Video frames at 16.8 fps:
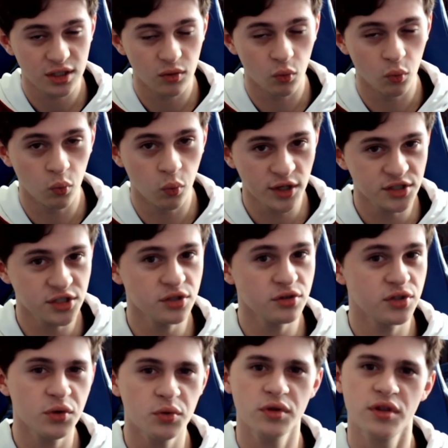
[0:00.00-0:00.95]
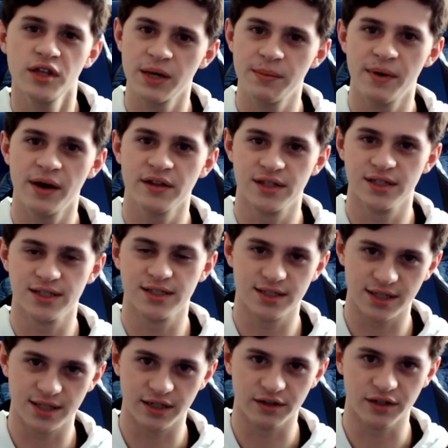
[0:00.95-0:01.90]
what do you think about this
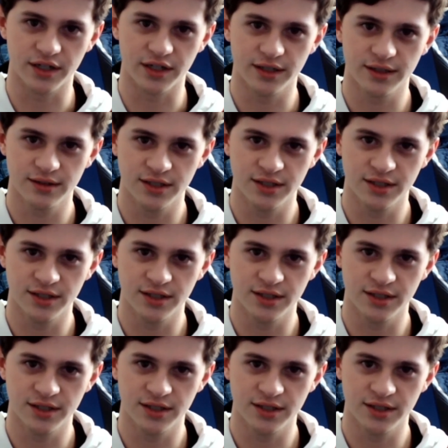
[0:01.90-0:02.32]
theory?